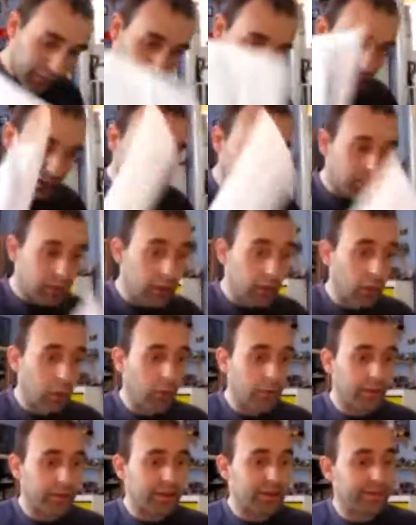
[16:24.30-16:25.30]
Press
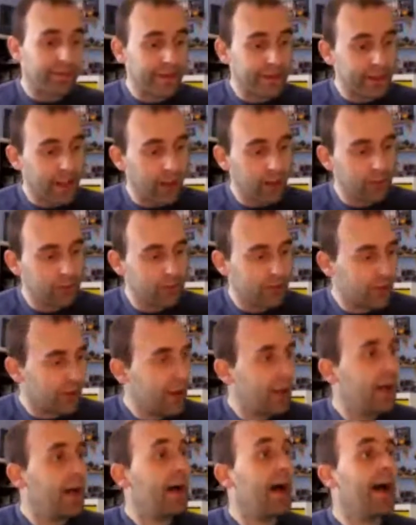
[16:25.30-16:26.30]
record on this video.
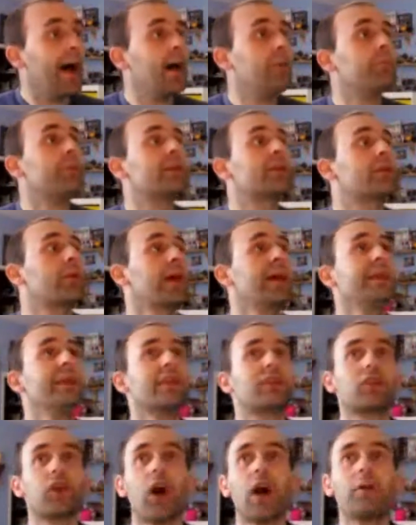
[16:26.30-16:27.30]
And between the
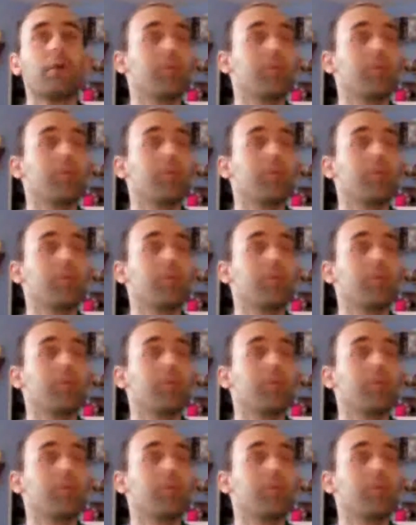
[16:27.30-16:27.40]
time